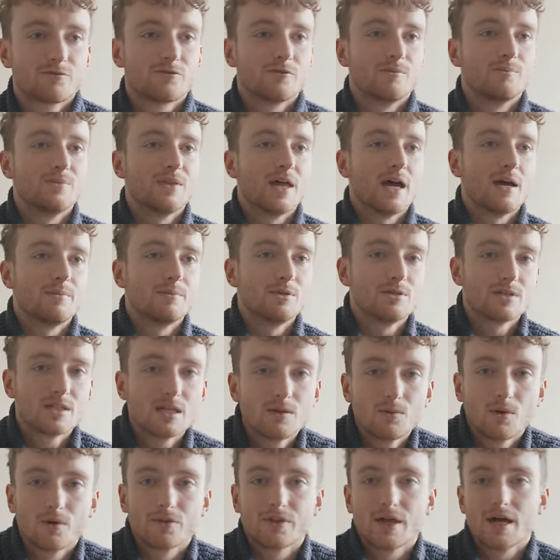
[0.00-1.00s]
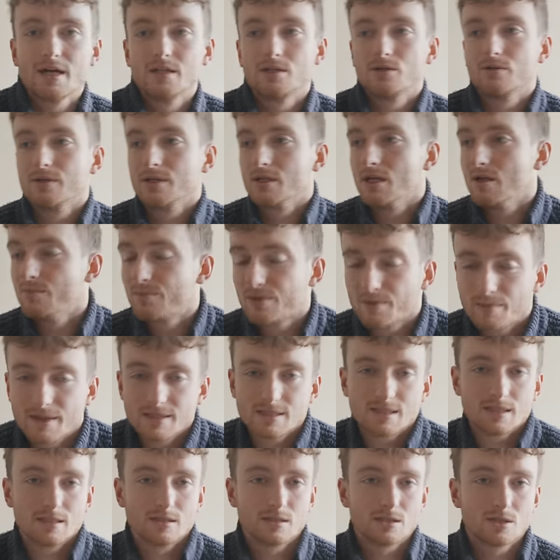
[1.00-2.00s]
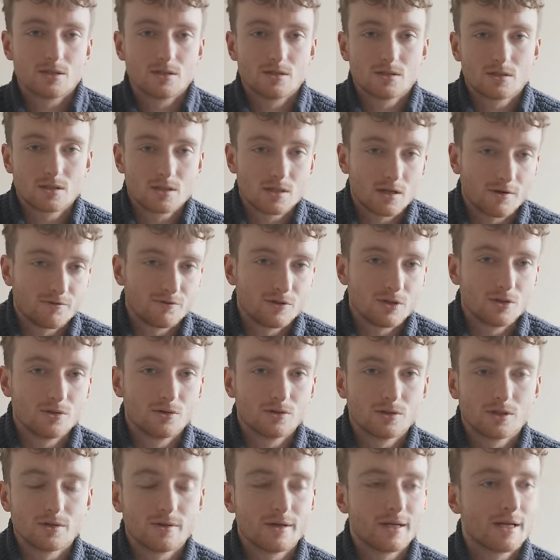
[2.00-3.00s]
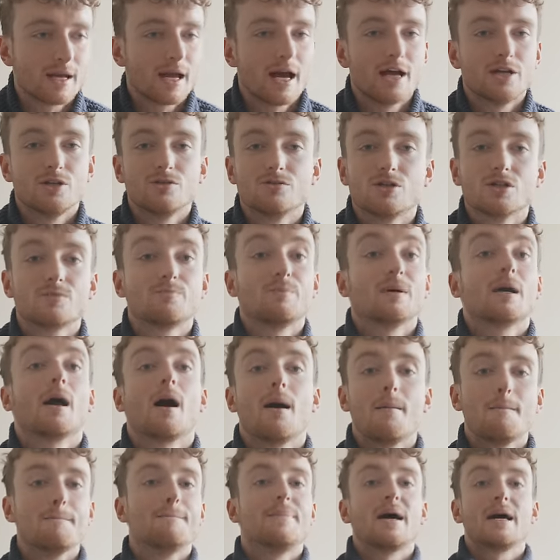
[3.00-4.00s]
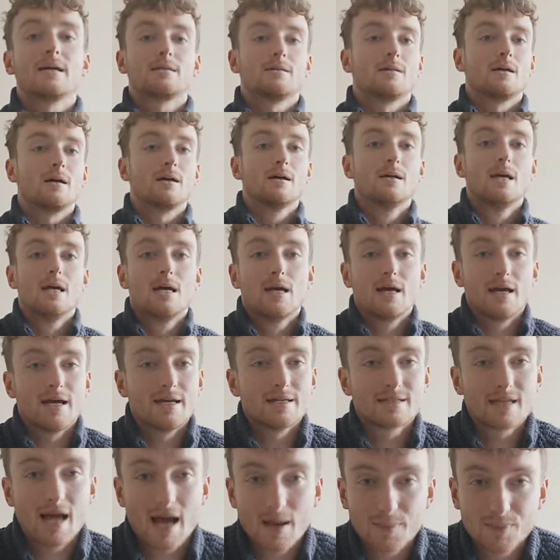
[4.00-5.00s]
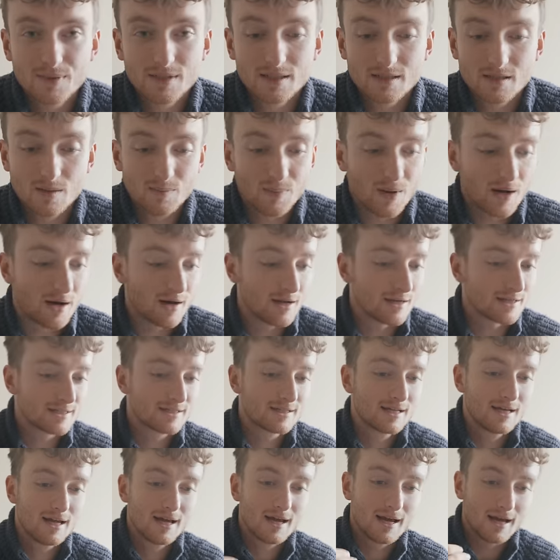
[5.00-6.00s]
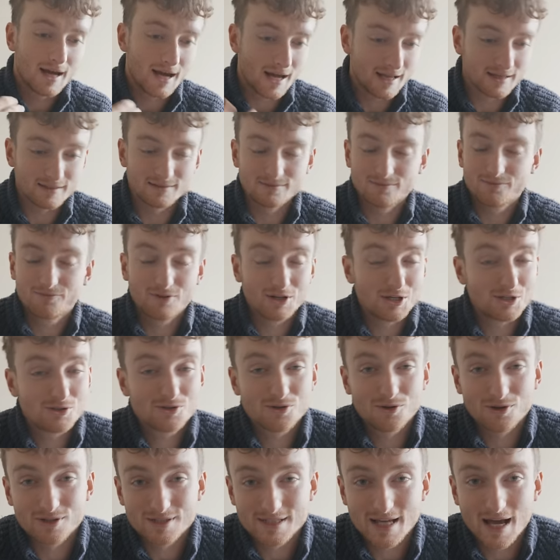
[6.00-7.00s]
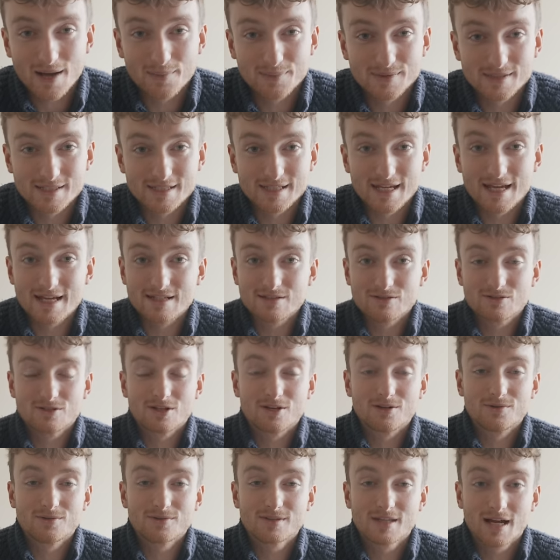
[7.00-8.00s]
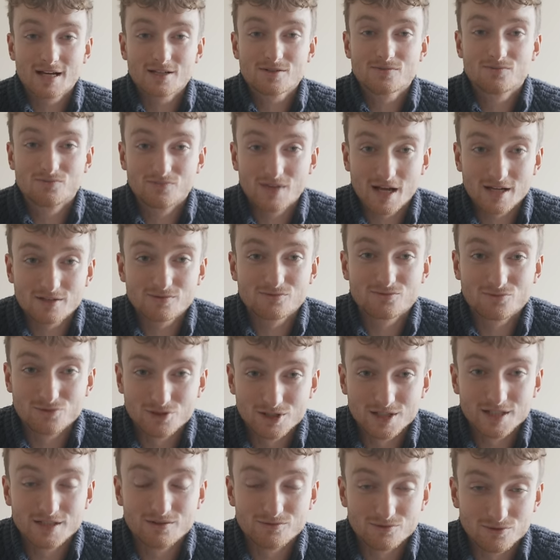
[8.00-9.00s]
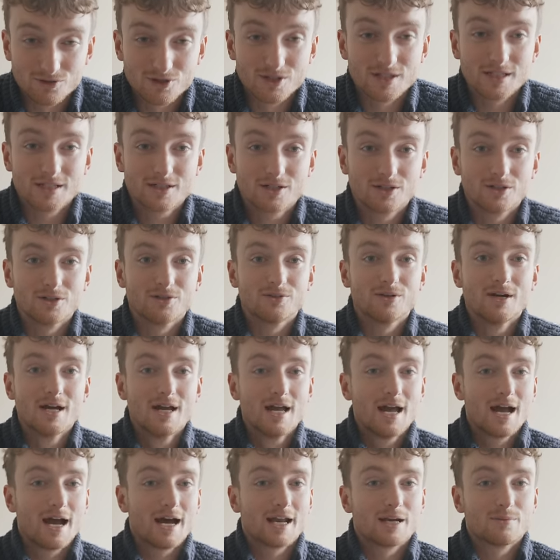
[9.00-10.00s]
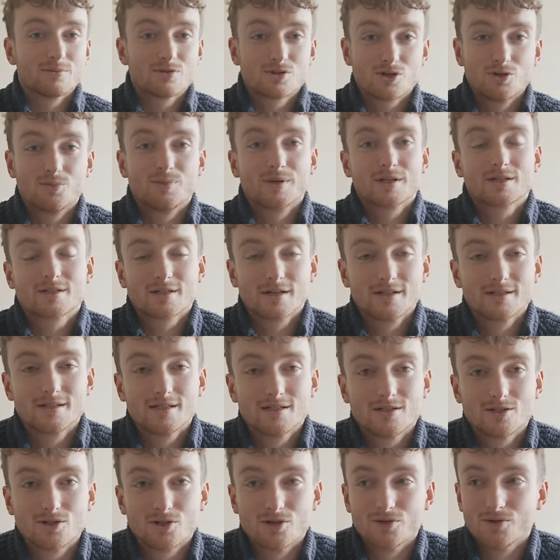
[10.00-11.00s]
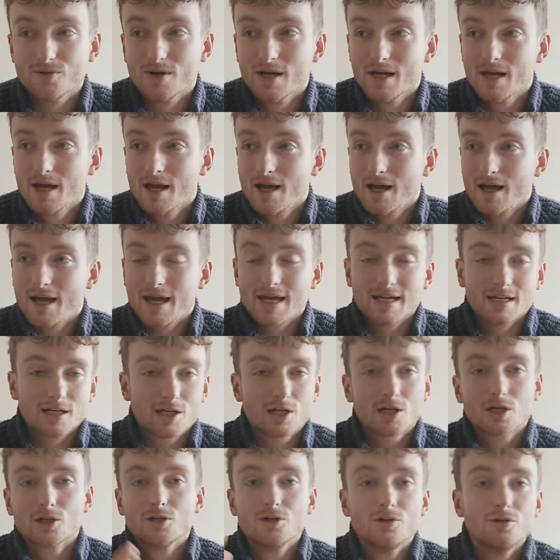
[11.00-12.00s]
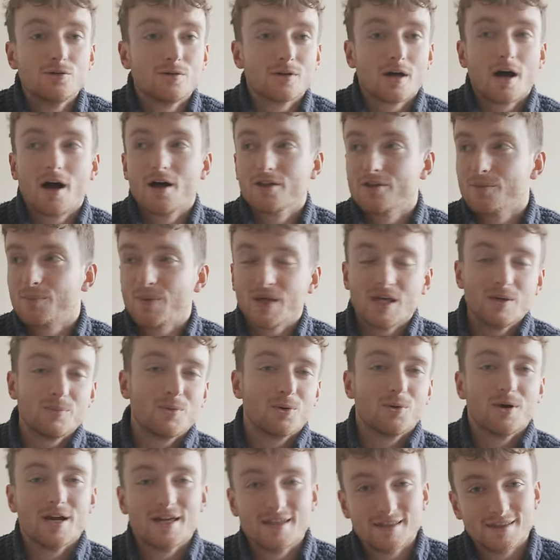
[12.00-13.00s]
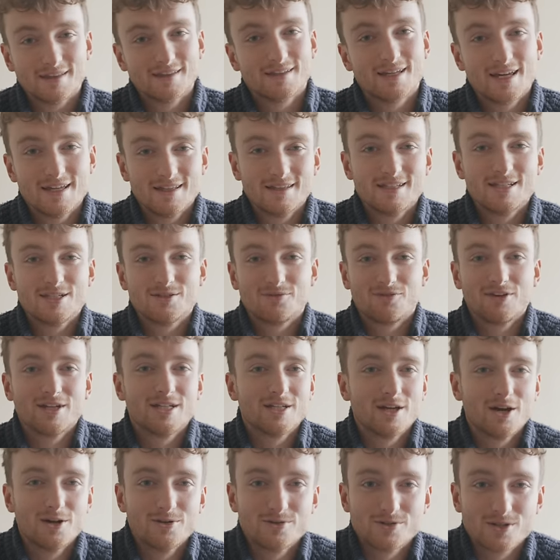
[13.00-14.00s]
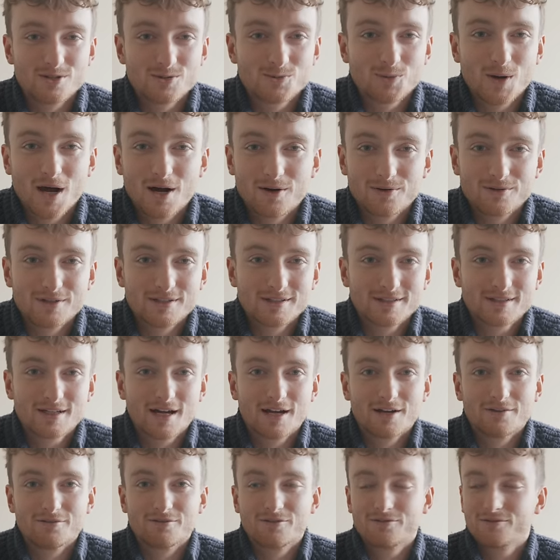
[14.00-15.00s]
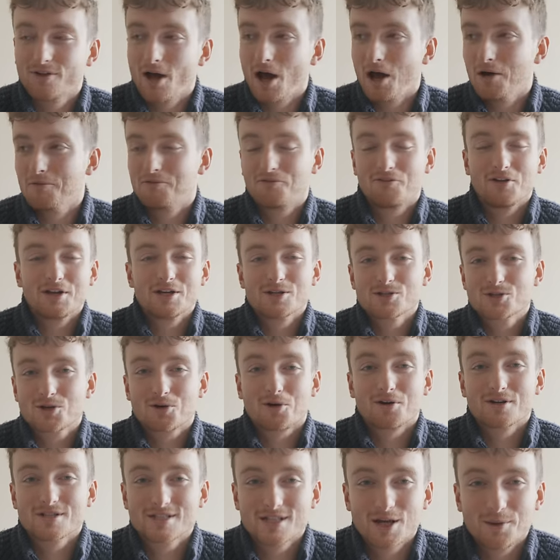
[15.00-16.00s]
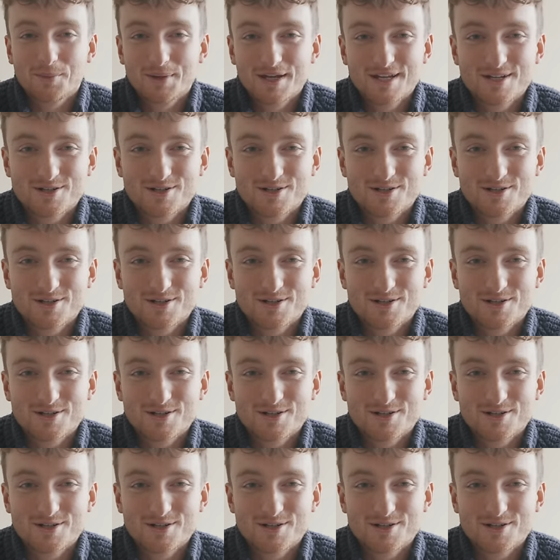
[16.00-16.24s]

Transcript: from them, you see what they're doing, you implement it into stuff that you're doing, and you just become better. It's happened in the past, and fingers crossed it happens again. So that's that's really really cool, and I'm super excited to include other people in in these videos as well and kind of uh, fingers crossed they'll be